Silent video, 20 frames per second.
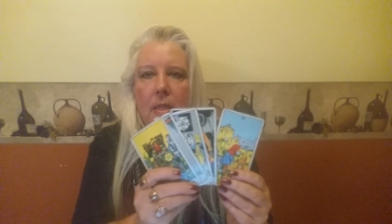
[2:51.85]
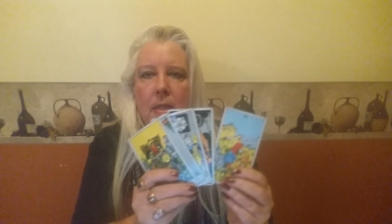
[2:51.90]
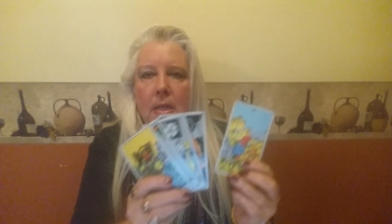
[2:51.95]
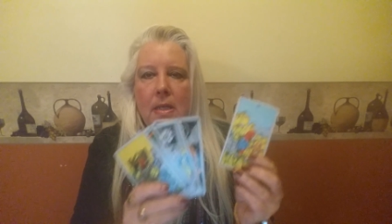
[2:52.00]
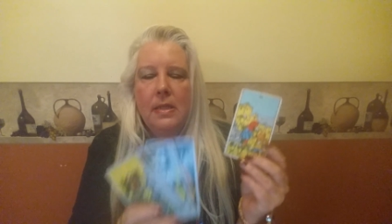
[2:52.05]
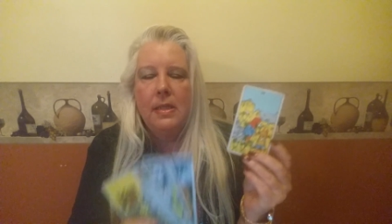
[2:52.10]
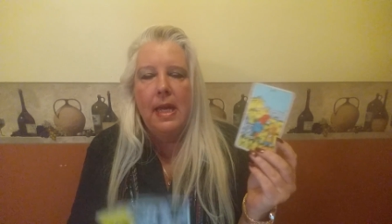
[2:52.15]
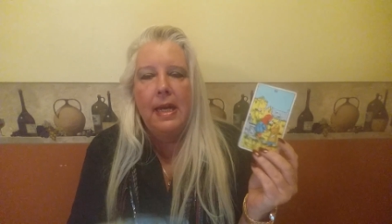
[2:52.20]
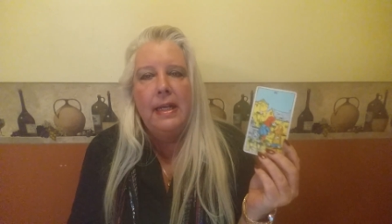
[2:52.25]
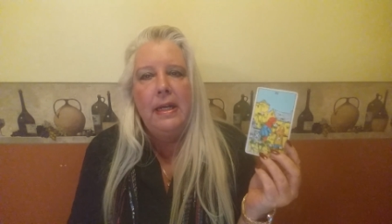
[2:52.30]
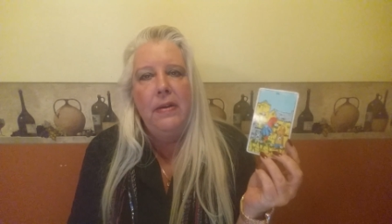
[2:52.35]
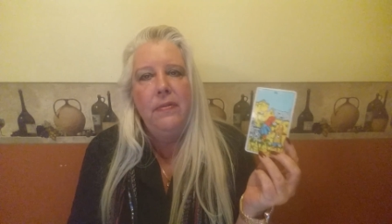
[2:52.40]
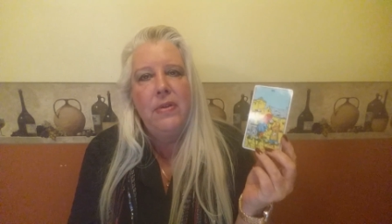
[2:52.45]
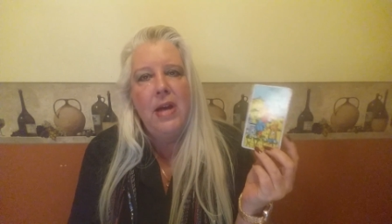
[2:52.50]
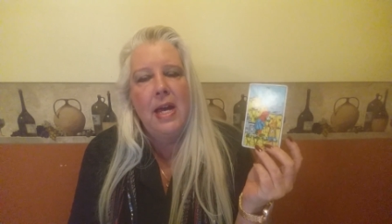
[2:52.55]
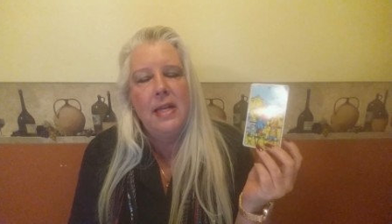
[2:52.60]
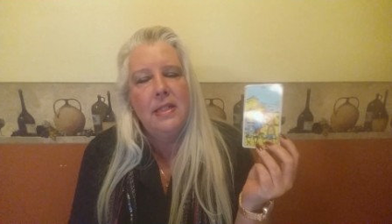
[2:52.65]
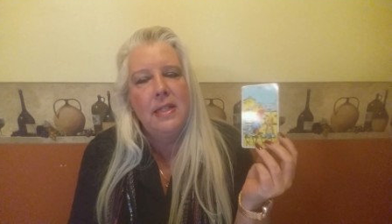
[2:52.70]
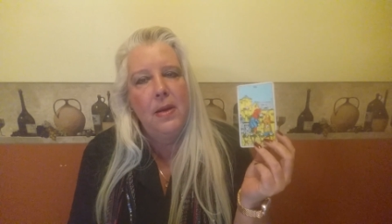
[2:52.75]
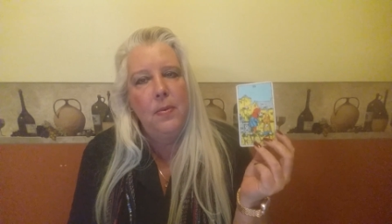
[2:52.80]
Looks like you've
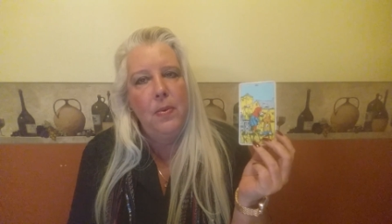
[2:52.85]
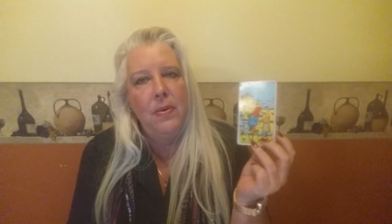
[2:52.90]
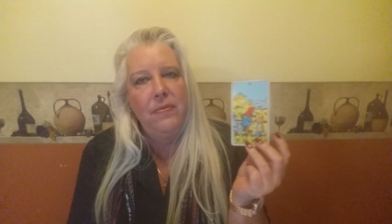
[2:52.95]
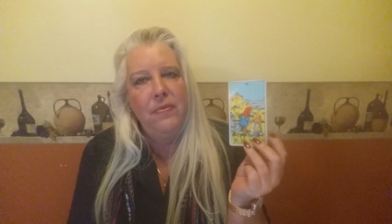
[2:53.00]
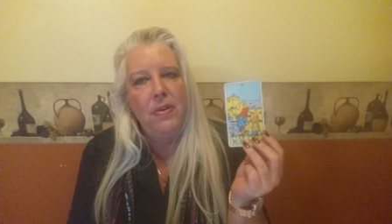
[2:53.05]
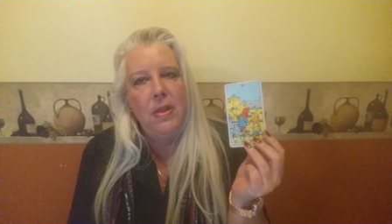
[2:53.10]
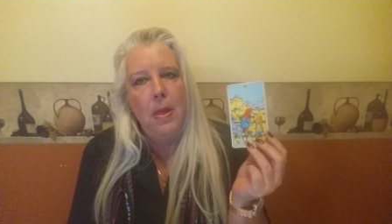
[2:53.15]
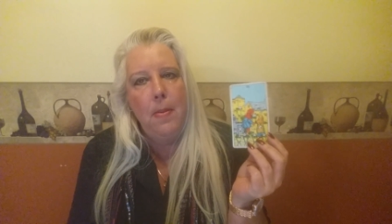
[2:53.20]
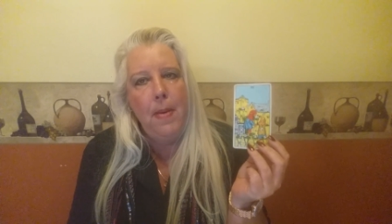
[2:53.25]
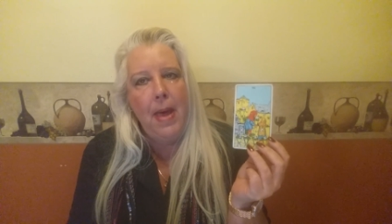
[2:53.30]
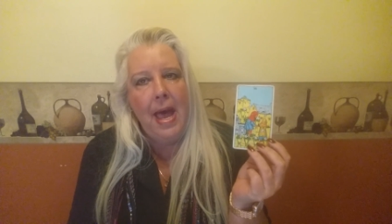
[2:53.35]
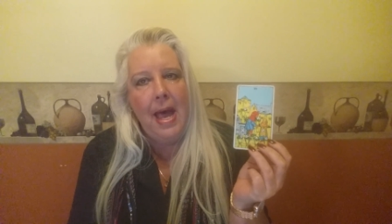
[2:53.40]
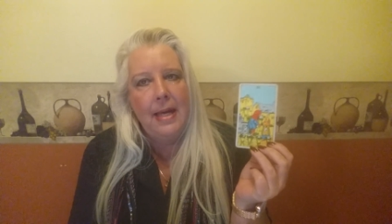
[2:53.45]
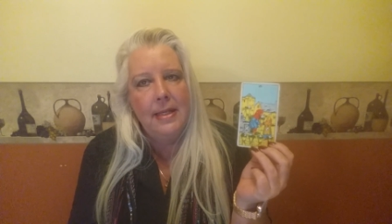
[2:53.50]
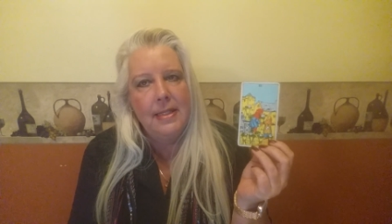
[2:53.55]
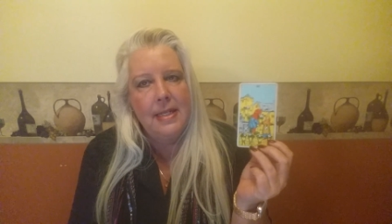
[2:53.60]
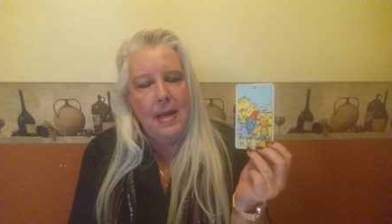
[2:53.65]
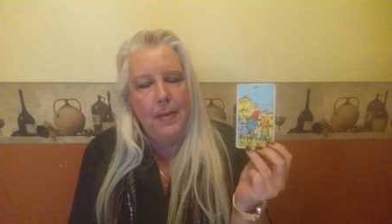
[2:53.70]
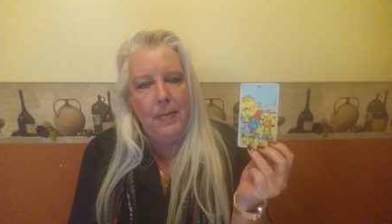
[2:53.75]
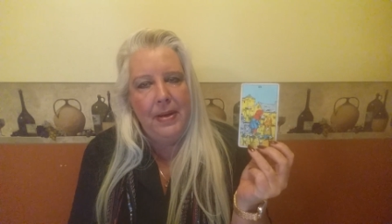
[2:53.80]
got someone from the
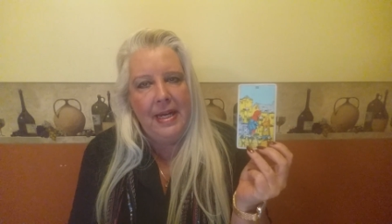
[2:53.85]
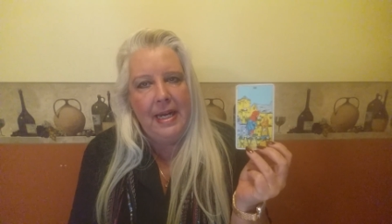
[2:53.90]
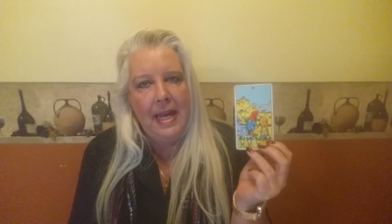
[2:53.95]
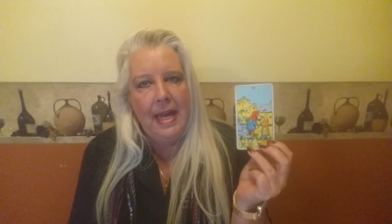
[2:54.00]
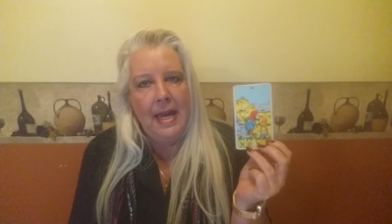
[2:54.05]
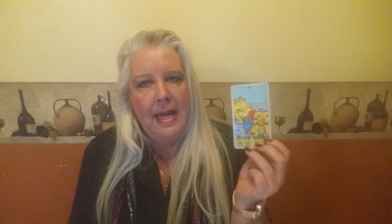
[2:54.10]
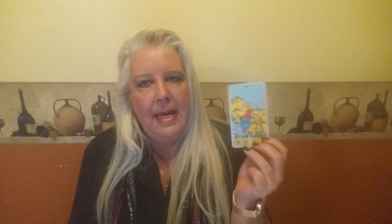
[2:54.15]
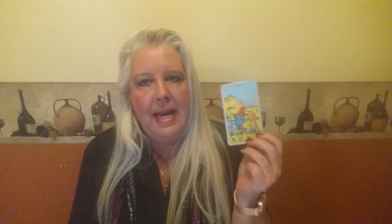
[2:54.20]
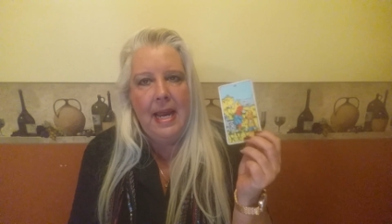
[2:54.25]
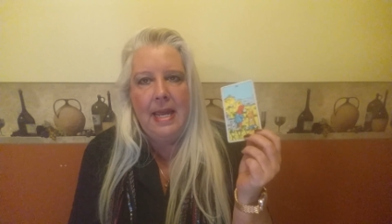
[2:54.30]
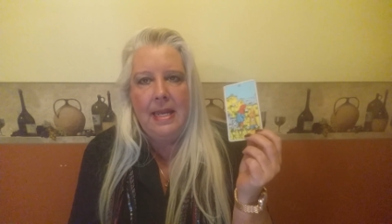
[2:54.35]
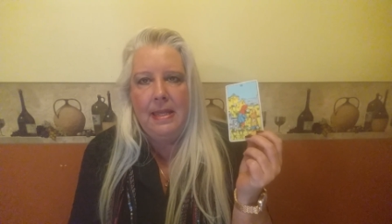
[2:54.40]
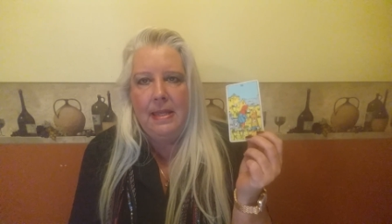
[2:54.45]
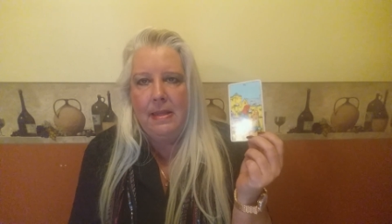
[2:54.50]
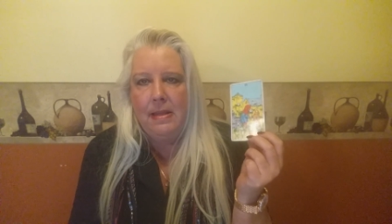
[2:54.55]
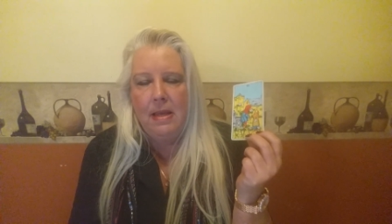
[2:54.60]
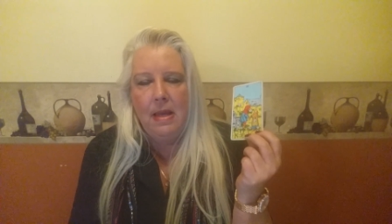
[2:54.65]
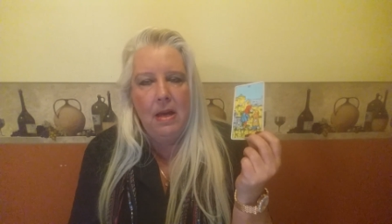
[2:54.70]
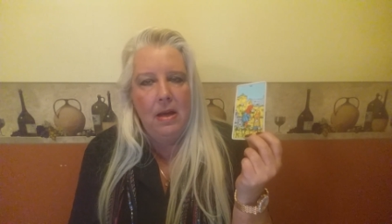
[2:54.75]
past coming in and